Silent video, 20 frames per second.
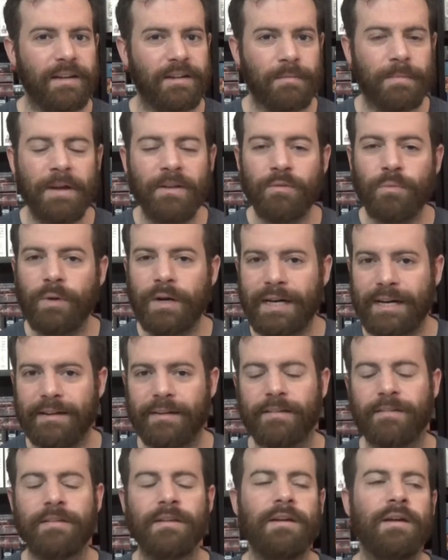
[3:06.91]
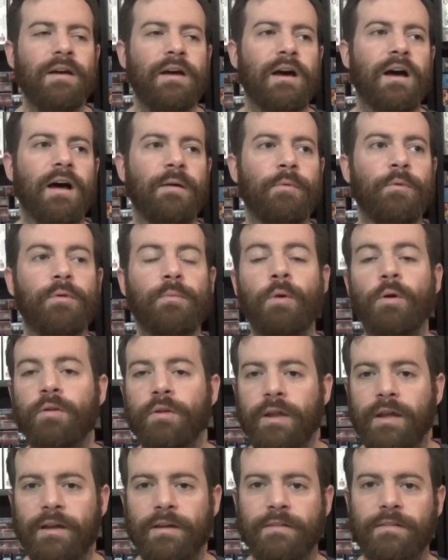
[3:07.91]
It depends what it is, uh, but we
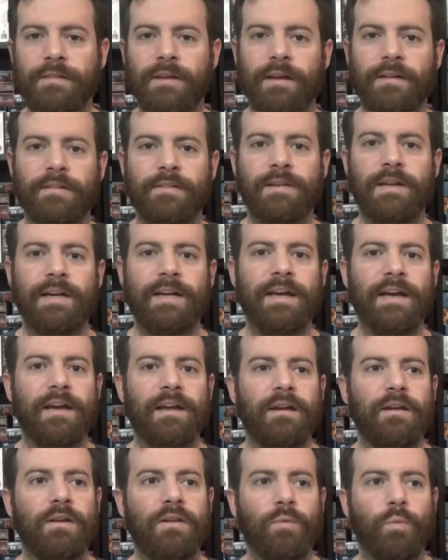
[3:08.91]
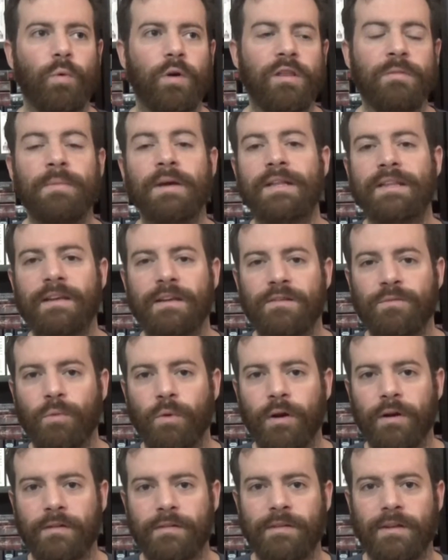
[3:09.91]
both like cassettes, and again, one of the big things
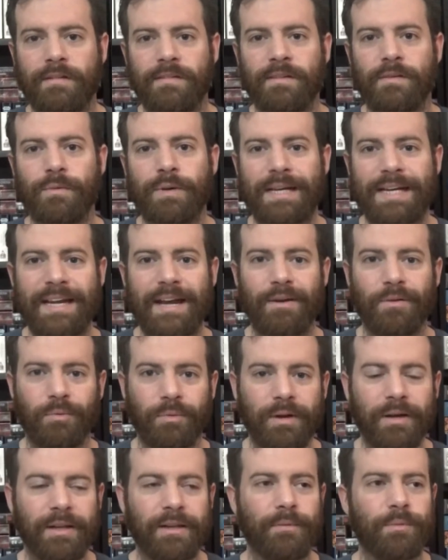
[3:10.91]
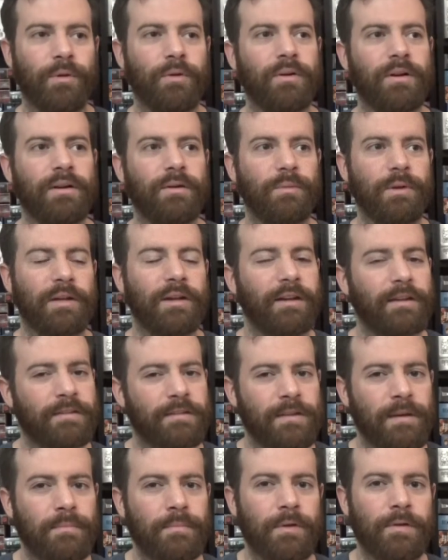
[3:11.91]
for cassettes that we get really, we don't we collect
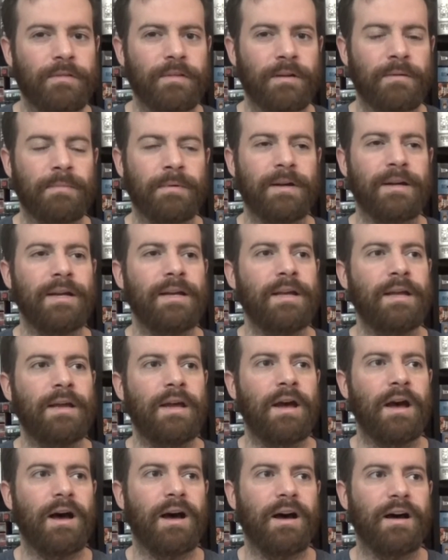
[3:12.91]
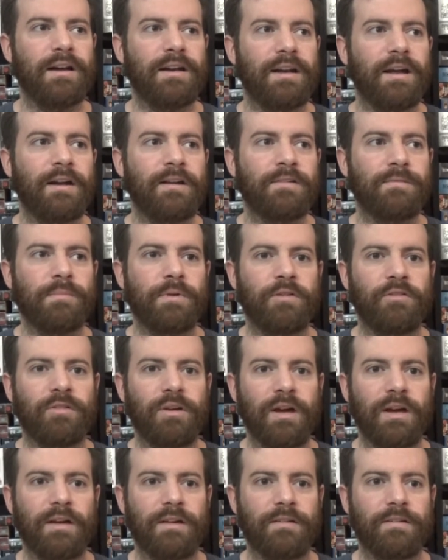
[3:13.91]
some music, but uh, not as much
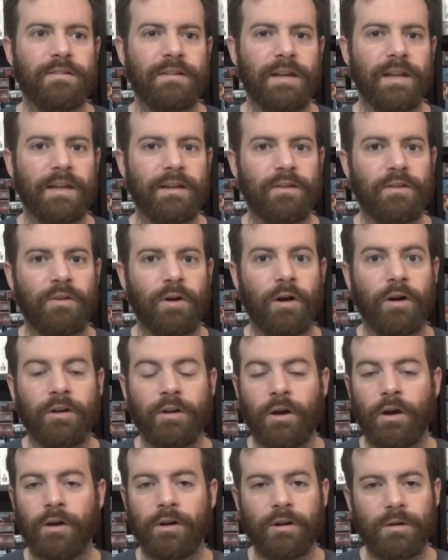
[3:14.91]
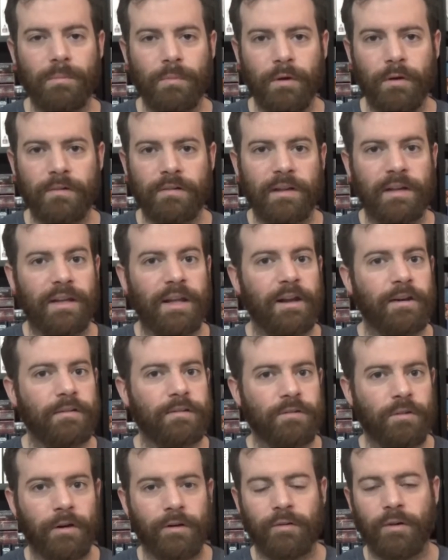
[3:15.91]
as say like audio audiobooks, like a lot of
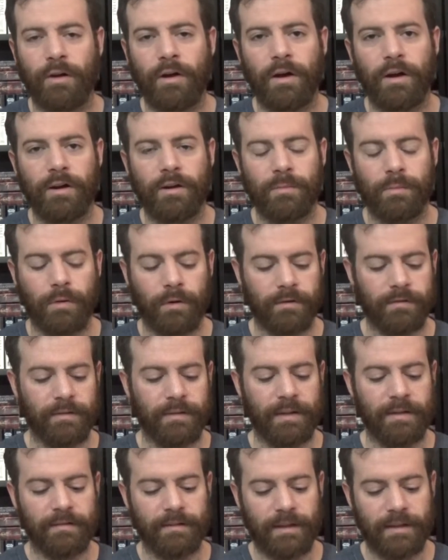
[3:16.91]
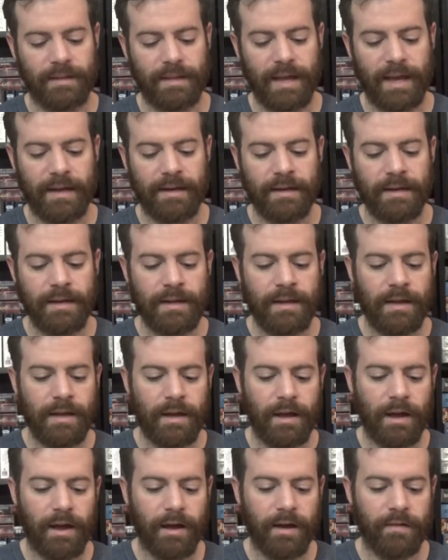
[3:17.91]
Star Trek audiobooks and things like that
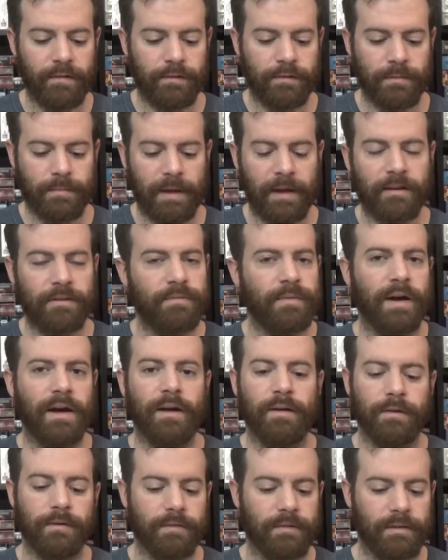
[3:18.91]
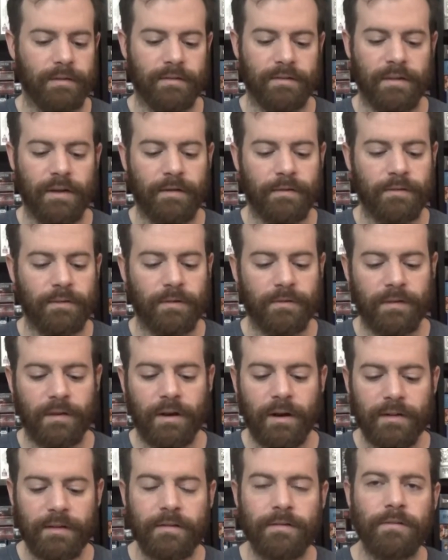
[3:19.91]
uh, some X-Files and stuff. So I was like,
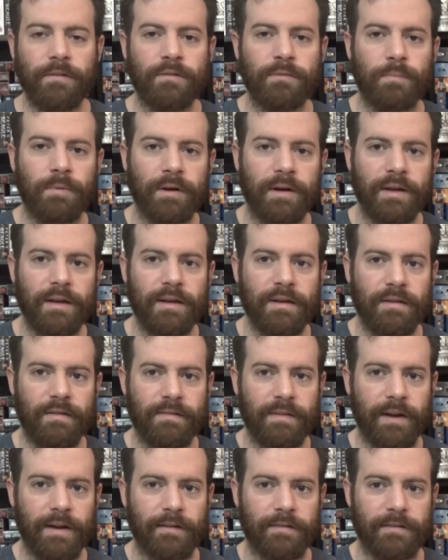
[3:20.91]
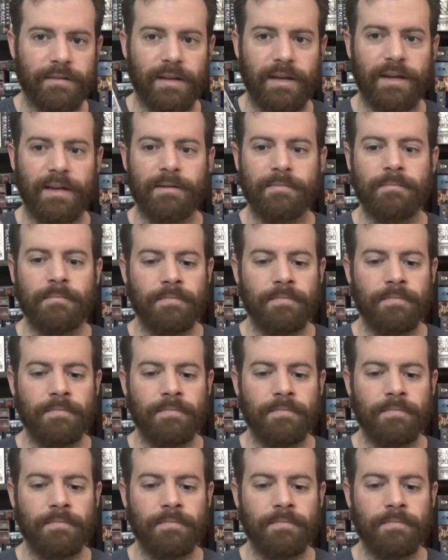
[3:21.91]
all right, this looks pretty fascinating.